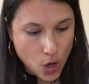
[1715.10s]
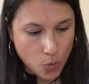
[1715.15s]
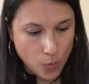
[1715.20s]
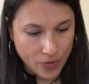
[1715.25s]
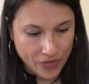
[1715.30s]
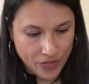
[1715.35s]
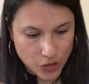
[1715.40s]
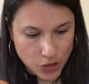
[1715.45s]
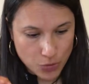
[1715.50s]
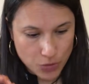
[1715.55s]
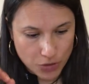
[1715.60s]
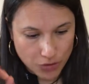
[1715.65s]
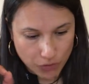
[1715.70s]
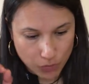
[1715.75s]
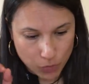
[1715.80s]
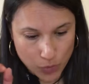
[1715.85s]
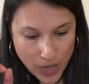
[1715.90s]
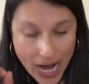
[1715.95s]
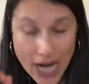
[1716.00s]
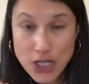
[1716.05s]
when the use of
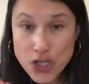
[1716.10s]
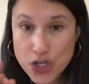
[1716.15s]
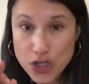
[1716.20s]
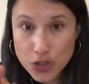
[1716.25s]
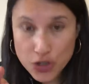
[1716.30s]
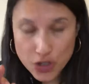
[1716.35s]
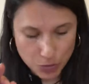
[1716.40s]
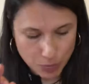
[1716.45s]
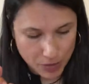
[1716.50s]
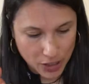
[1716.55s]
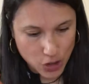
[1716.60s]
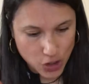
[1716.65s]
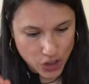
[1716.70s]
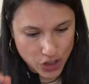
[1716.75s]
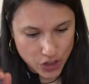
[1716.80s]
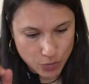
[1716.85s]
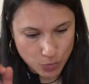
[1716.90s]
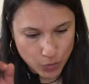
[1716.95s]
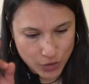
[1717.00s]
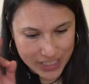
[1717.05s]
rational speech
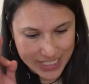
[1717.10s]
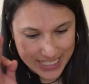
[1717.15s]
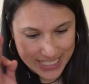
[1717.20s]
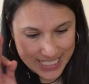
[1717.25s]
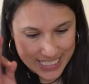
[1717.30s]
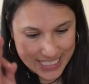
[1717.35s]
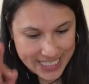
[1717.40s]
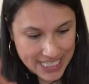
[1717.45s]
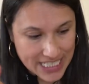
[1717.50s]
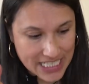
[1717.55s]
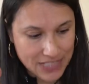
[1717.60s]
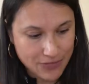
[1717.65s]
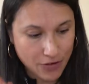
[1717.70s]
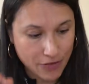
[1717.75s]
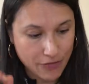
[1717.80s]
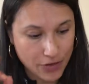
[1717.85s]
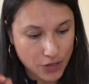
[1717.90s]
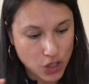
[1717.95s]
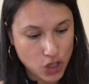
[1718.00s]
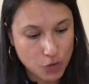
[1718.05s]
is more distinctive
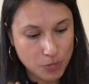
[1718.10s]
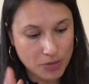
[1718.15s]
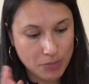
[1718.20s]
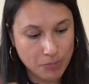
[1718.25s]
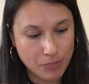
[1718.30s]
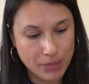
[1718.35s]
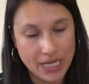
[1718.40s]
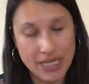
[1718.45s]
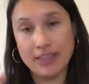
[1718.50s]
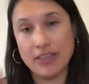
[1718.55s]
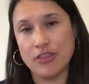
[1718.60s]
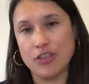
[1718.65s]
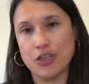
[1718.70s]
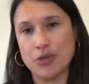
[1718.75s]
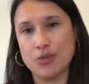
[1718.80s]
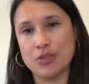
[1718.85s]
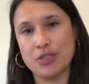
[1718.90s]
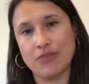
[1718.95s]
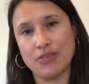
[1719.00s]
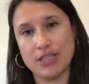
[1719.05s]
of a human being than the
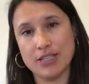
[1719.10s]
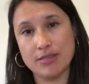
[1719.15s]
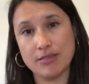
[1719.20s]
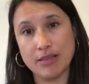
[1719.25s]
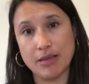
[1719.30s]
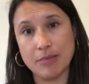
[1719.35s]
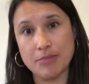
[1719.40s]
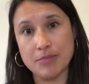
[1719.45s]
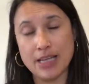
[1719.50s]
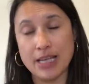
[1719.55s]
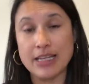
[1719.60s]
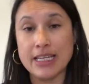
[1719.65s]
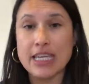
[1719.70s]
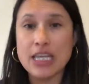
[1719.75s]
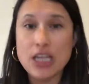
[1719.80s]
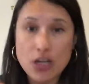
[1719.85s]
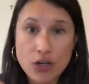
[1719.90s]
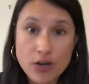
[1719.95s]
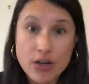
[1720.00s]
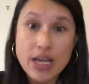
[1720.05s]
use of his limbs. And
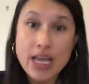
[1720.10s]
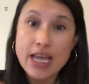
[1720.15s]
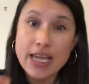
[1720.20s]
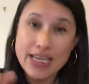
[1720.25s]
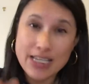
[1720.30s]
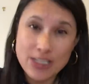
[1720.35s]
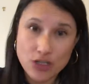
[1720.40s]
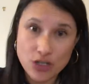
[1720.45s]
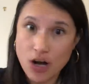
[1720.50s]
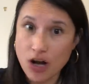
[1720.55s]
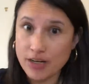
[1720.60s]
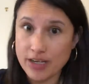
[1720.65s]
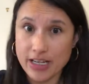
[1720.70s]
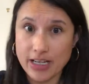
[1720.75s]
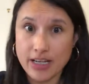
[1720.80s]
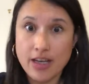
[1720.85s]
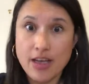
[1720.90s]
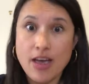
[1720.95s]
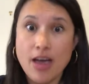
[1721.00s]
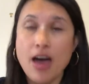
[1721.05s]
here he's
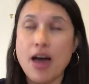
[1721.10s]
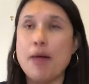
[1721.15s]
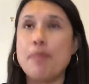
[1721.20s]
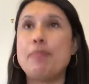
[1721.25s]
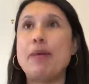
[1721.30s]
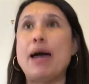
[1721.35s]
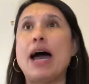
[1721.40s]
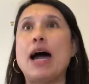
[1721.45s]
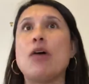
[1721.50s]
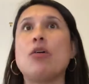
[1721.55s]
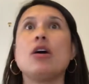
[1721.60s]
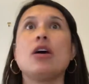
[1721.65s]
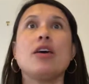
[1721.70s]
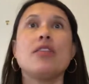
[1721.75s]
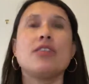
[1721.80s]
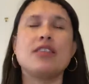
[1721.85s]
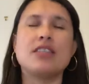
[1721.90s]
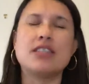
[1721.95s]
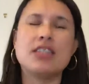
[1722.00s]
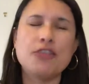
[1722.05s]
talking about
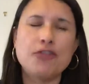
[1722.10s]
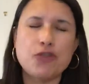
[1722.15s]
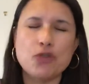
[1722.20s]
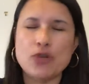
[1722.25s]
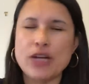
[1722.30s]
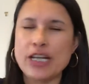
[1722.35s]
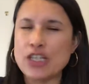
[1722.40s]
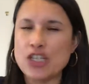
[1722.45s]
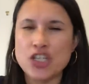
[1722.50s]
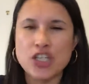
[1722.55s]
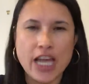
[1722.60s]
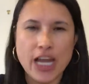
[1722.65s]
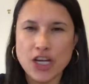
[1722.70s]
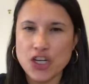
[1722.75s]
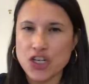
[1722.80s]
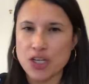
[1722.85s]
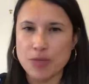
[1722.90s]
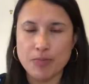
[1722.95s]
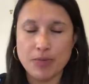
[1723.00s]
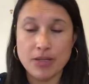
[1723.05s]
the
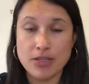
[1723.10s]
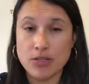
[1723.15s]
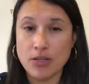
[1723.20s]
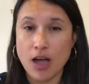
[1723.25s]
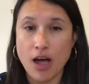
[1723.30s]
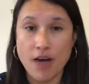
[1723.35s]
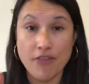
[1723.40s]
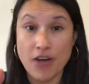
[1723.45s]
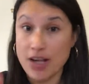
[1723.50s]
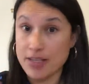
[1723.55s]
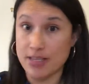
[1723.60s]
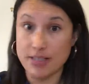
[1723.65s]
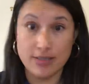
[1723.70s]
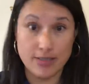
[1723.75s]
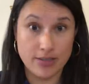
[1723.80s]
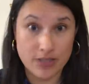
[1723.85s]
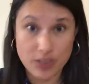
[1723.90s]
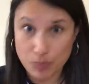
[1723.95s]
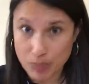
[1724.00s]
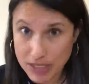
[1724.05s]
differentiation of us as
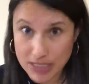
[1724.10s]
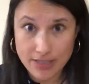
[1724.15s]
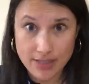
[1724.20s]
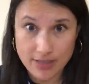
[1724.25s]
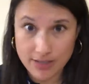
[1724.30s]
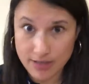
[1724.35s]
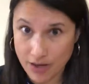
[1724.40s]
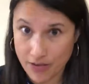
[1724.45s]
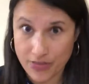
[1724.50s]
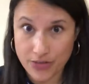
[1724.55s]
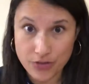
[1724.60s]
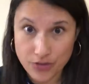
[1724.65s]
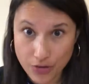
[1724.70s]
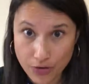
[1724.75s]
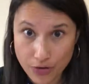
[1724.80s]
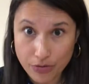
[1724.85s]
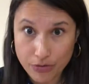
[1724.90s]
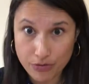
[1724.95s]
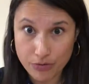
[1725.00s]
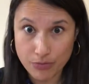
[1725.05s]
a species on this
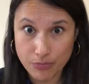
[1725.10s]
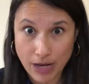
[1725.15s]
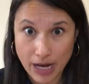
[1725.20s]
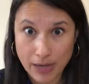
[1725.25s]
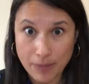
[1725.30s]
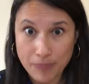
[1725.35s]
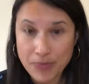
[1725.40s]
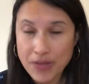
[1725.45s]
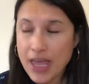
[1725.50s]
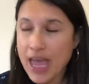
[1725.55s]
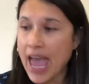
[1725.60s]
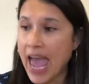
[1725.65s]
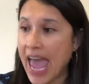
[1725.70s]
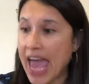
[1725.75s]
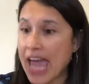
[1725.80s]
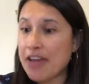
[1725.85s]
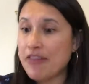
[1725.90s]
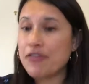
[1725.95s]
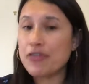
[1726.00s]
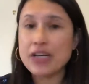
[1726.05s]
earth, right?
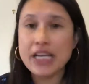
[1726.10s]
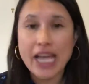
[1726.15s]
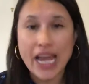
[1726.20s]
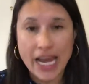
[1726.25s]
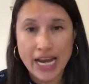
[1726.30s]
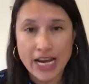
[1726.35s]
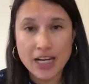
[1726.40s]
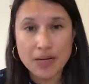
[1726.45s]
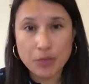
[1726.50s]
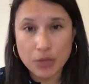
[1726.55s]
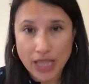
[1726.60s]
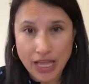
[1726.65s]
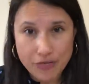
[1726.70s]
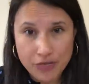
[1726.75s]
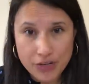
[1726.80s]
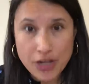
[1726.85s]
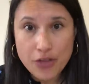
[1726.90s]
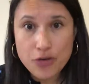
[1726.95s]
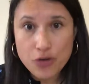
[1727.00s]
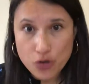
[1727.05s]
Every animal,
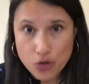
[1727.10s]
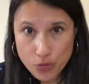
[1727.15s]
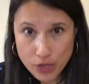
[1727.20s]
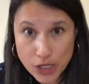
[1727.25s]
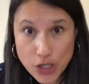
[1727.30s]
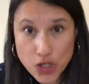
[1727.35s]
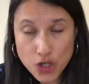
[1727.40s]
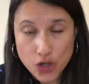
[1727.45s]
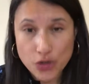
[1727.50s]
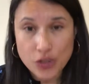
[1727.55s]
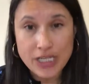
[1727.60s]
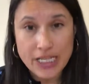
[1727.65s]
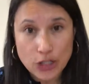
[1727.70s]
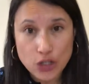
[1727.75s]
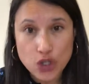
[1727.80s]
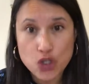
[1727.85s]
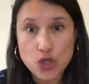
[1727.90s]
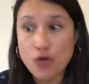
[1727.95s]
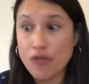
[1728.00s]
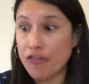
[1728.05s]
every other creature
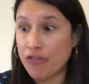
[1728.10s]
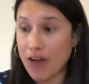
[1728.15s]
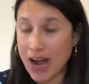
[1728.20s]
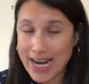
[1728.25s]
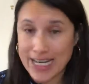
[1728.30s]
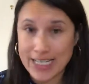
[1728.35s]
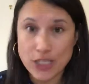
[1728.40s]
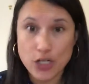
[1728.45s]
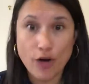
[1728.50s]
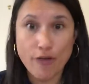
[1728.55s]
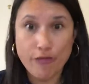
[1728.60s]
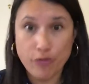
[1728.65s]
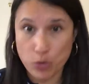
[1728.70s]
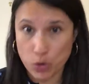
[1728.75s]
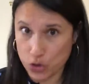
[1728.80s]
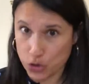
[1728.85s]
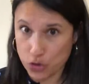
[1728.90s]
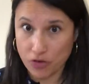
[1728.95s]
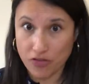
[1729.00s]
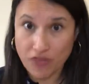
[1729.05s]
needs to fight
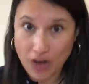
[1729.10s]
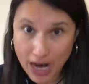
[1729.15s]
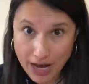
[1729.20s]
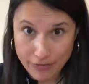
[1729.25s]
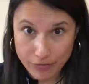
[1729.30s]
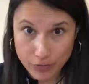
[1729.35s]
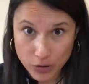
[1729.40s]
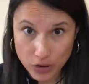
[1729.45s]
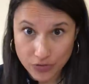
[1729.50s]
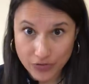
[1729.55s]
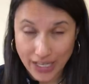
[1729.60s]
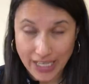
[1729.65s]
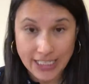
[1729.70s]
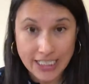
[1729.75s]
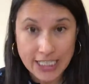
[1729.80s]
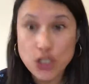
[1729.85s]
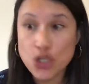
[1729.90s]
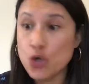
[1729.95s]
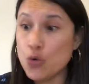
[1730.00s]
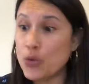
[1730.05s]
for survival. They
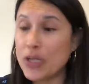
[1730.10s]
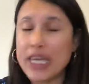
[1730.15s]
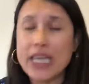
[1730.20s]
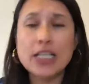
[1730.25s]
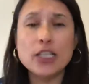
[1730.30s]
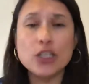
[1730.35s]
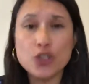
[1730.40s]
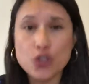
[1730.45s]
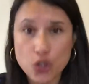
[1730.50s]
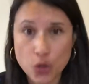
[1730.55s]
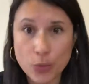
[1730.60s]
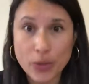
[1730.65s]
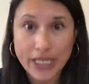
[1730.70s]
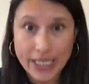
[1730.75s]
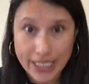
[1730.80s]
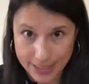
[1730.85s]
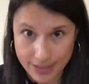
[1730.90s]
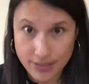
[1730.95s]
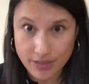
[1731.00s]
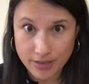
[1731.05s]
need to kill to
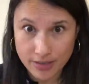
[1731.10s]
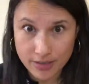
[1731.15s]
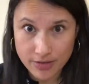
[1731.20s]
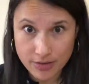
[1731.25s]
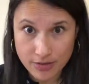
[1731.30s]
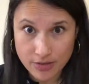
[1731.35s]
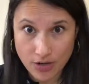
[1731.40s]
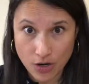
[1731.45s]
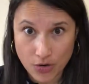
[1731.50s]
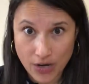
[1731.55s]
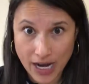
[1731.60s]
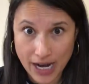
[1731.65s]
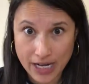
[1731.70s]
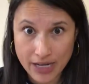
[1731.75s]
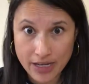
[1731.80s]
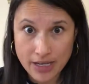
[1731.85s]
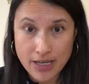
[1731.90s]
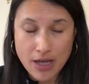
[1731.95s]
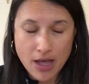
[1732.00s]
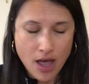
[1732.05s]
eat,
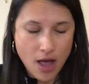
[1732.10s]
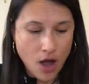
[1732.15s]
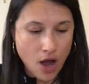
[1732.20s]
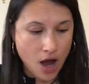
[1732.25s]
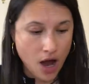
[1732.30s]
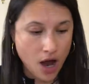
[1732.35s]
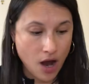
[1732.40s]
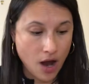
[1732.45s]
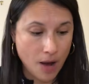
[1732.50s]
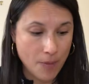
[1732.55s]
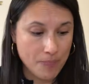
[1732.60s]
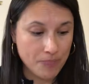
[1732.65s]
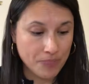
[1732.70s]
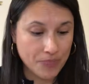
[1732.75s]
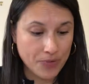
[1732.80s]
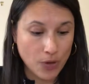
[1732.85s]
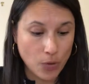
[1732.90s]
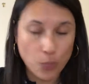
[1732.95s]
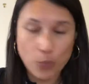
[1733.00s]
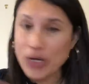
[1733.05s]
okay?
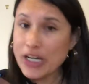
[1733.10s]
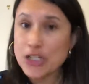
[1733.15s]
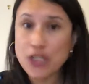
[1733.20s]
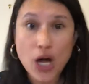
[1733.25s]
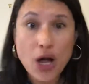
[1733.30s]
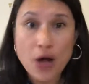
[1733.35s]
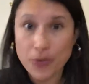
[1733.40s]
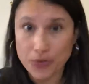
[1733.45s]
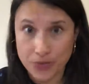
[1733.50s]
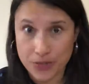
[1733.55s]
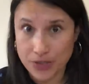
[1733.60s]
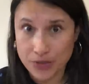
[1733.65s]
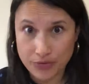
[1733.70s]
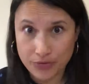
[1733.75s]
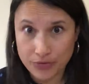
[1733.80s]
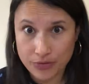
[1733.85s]
We don't,